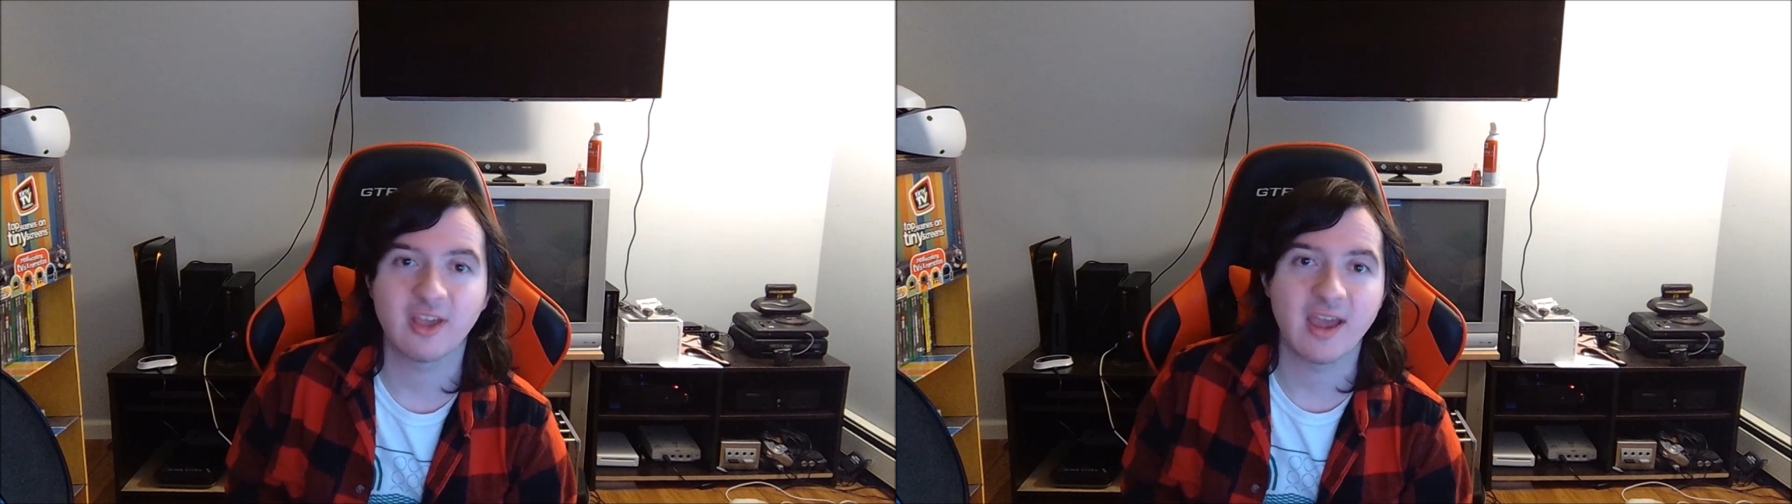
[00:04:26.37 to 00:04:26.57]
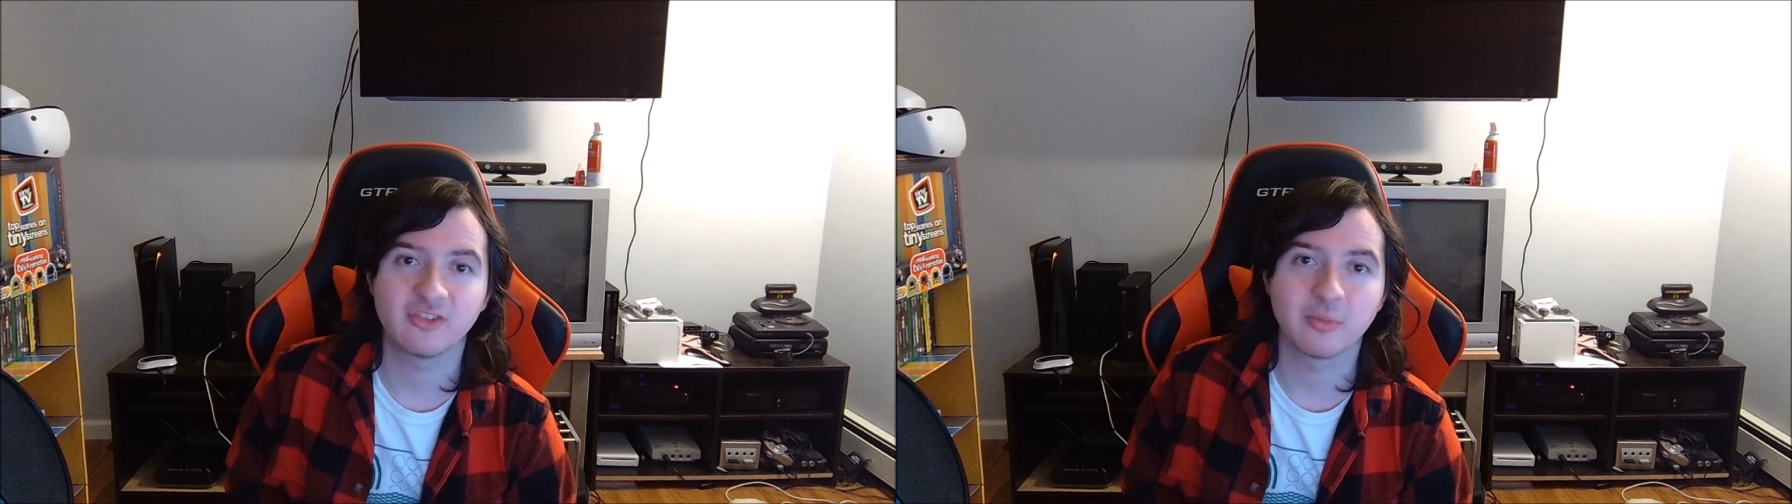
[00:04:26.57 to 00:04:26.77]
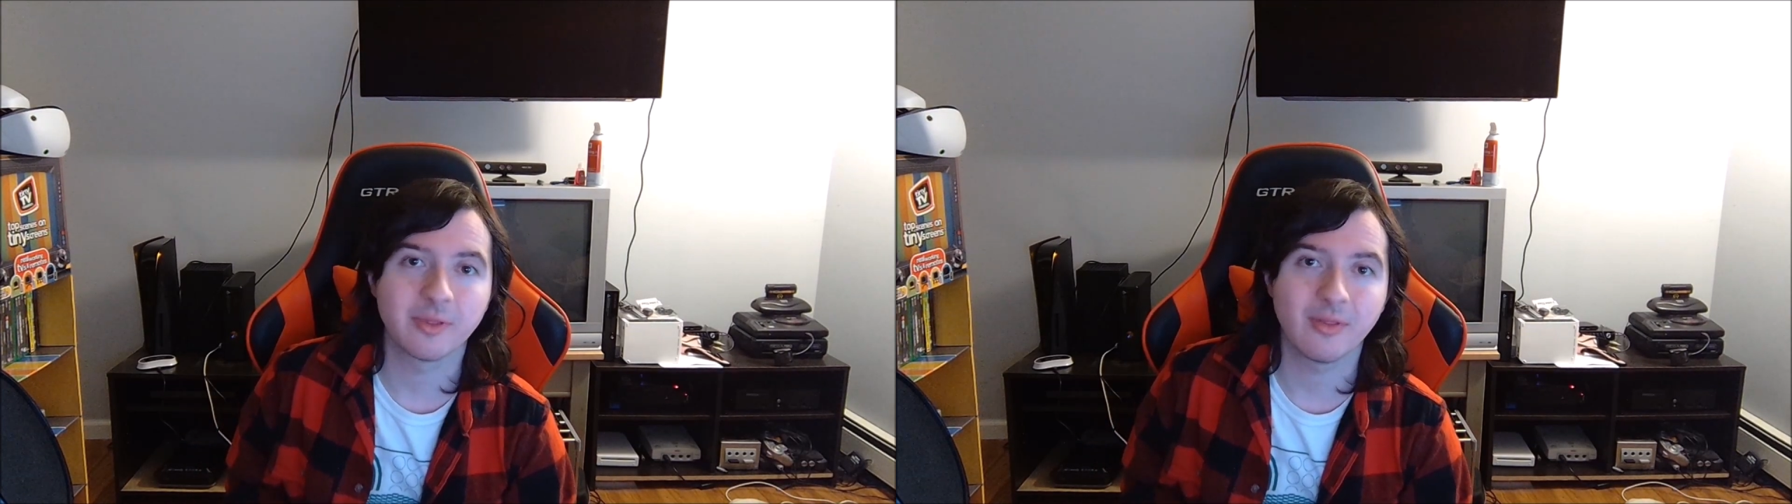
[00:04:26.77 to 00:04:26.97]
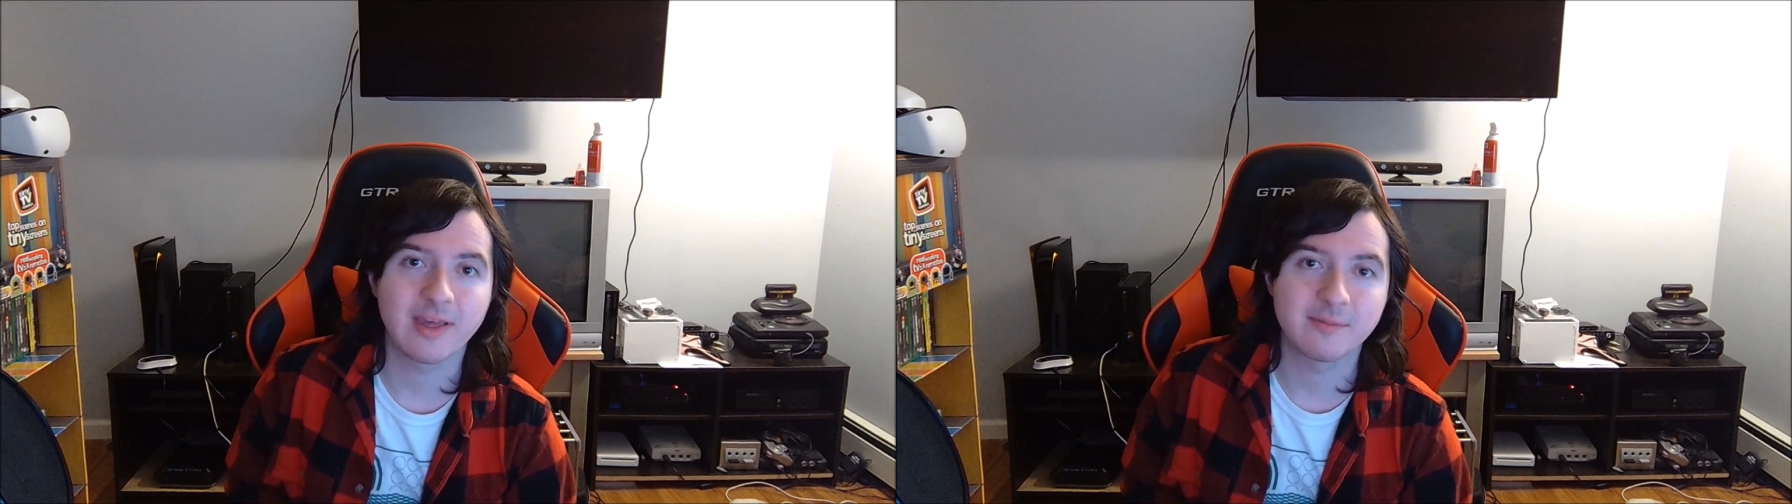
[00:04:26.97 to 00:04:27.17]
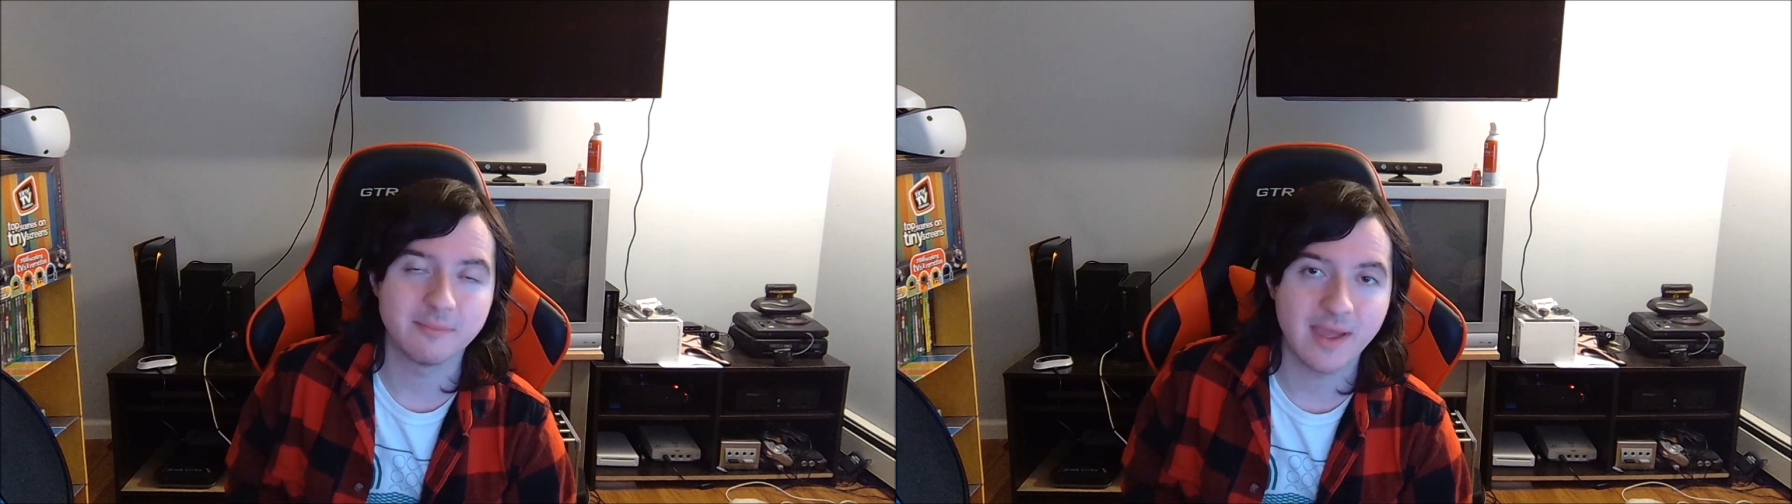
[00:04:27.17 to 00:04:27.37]
as something
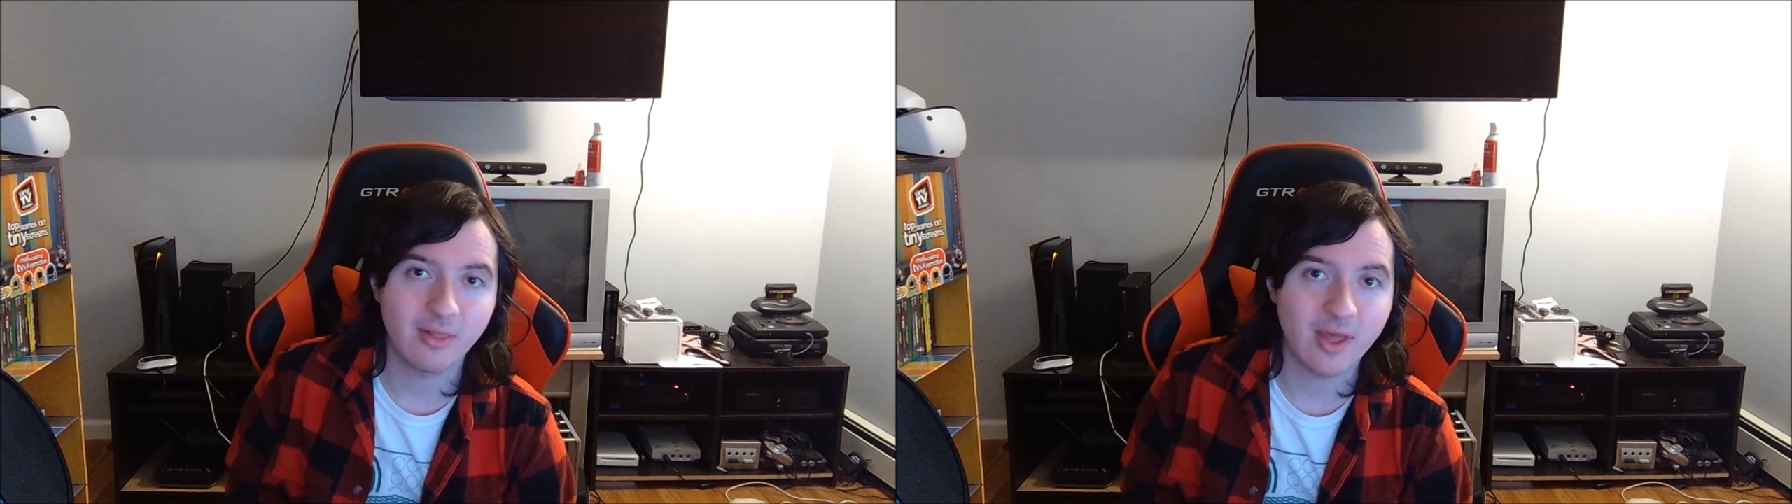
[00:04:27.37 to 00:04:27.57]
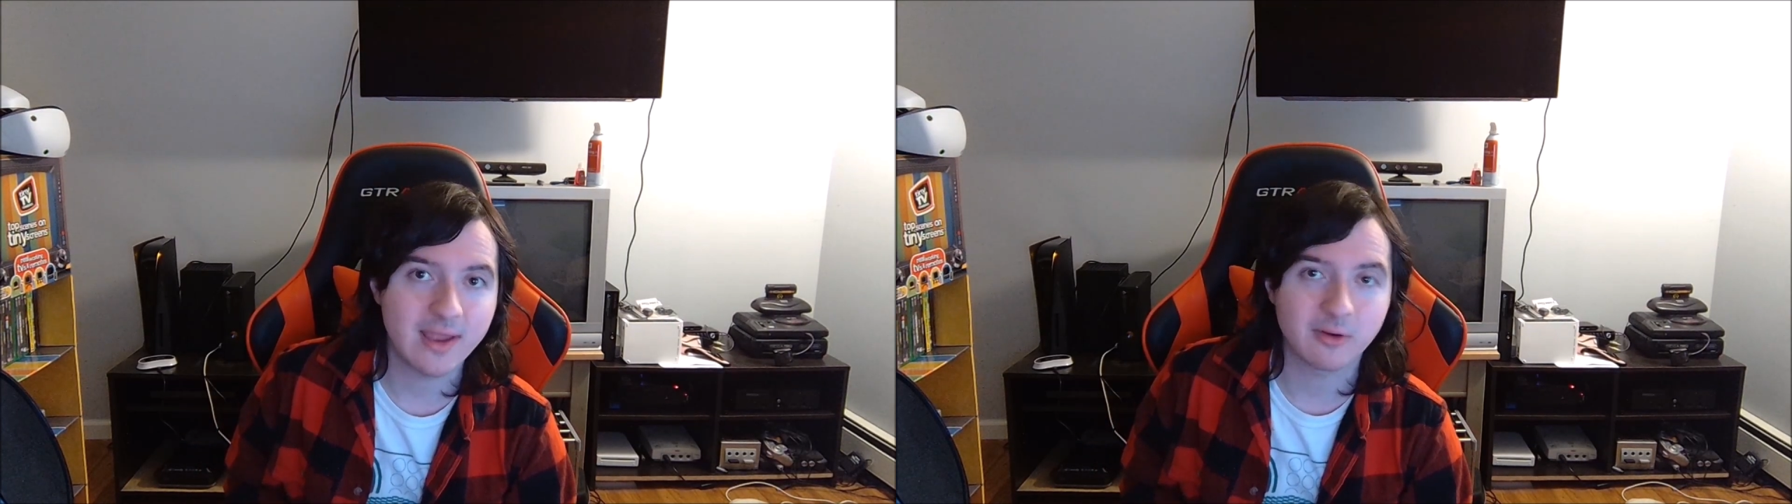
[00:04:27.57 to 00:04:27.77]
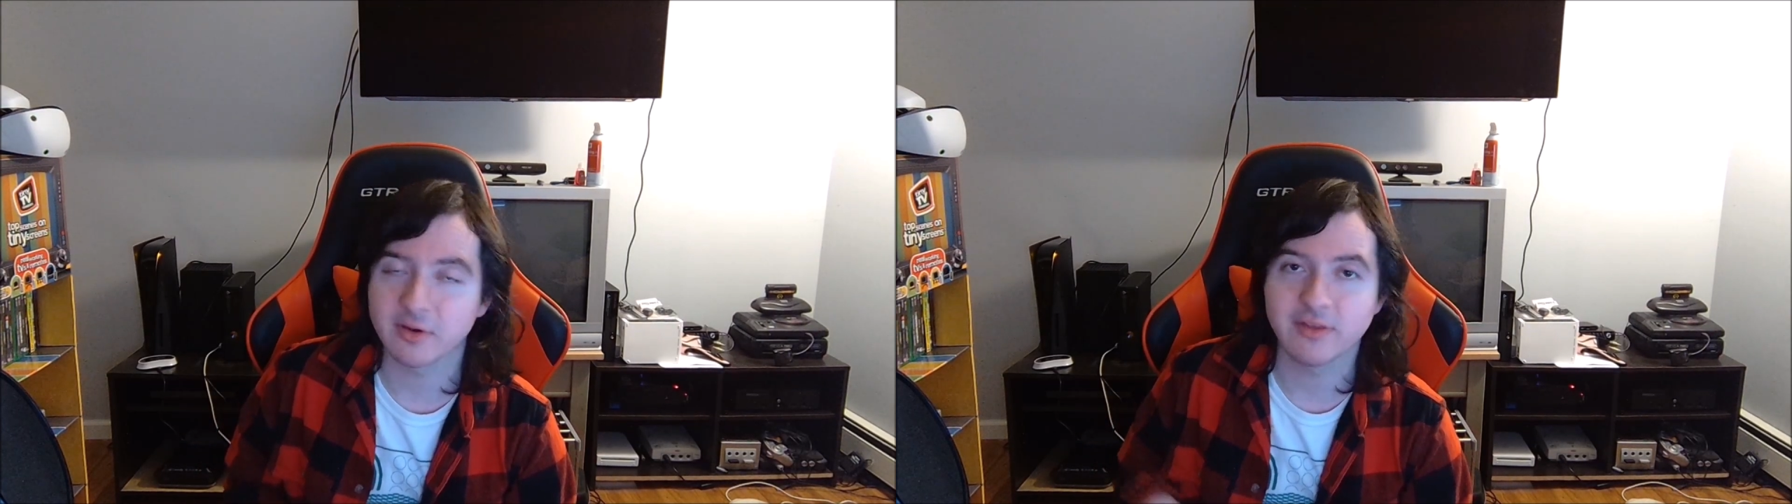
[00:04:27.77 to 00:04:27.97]
like Melee or